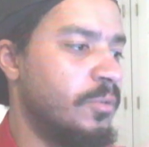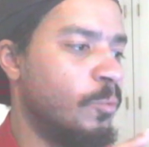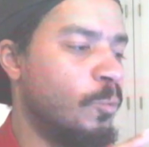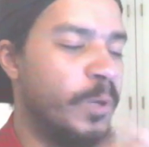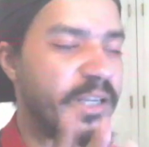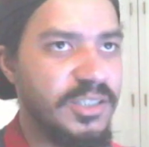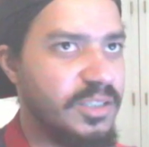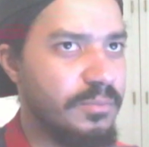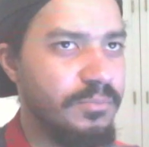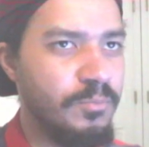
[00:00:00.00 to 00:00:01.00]

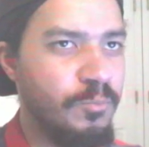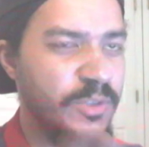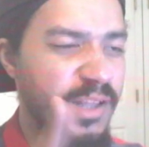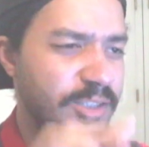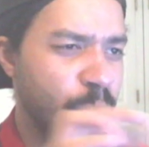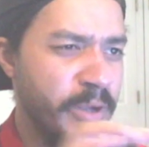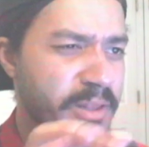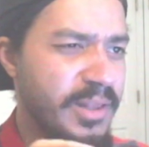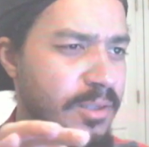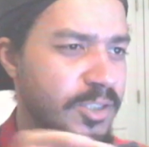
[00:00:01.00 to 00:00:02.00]
Risk. Like
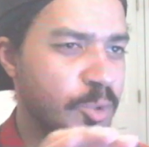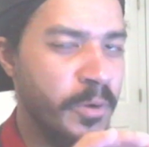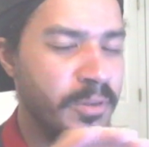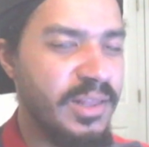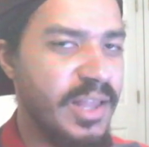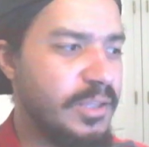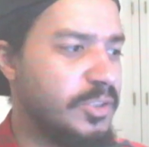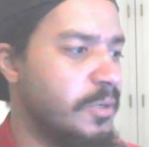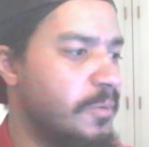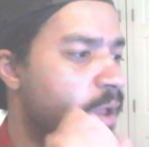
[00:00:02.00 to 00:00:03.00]
squiggly
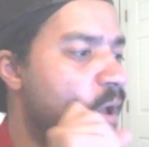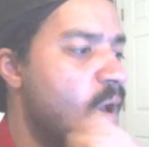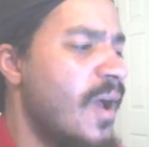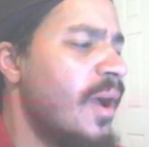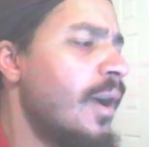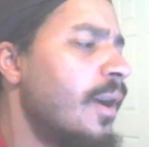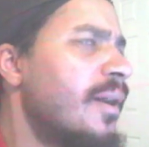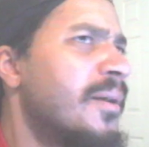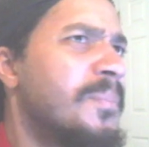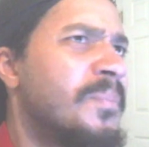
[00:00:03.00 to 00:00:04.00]
lines there.
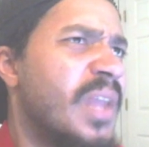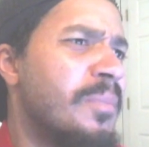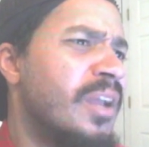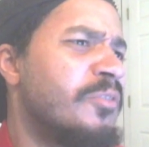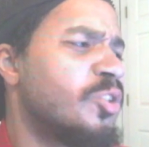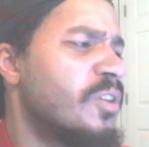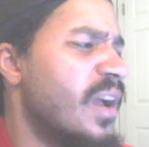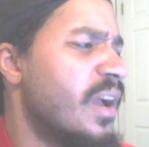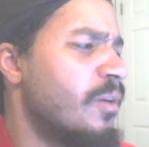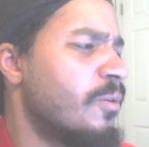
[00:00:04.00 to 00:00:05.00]
I'm not even sure if
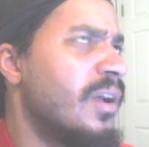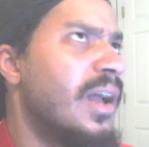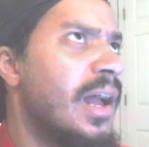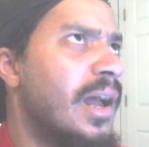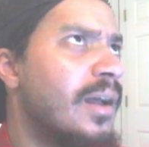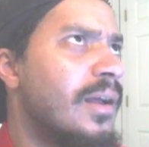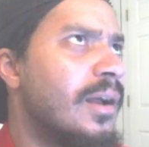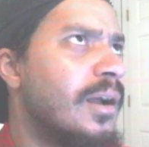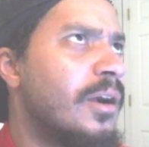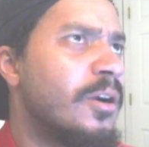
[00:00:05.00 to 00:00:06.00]
I
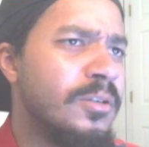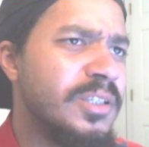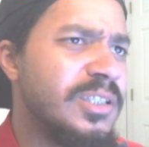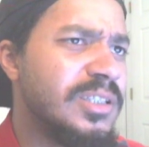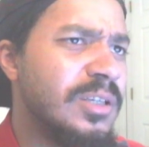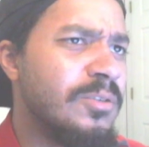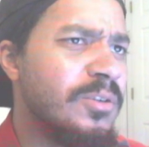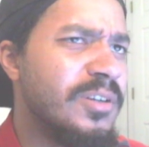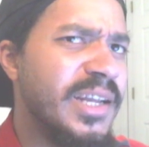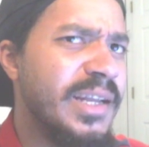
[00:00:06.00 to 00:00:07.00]
heard this song
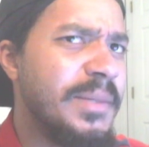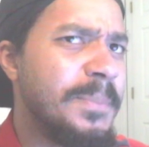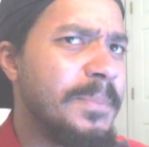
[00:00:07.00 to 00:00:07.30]
or not.